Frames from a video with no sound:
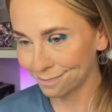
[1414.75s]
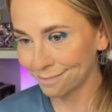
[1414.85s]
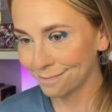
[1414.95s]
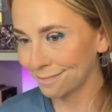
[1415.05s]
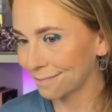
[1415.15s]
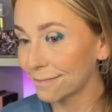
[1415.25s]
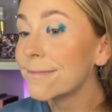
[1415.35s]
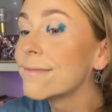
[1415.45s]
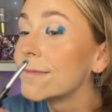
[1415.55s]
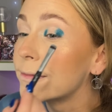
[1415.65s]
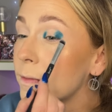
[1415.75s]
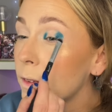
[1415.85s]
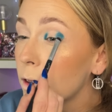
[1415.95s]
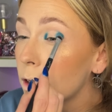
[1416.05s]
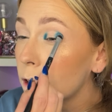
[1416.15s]

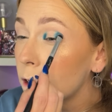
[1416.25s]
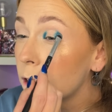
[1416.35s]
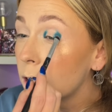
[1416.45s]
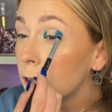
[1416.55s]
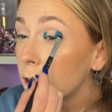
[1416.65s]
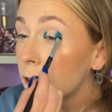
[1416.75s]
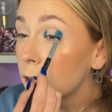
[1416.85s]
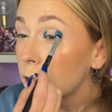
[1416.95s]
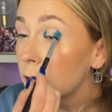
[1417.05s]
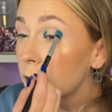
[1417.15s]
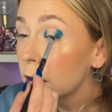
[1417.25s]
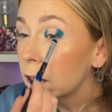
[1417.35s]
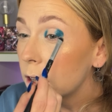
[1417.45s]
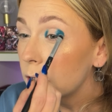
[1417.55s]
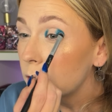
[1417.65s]

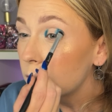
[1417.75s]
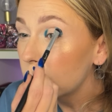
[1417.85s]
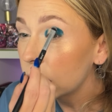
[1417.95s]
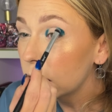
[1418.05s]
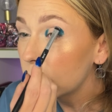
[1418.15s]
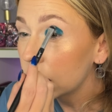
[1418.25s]
(silence)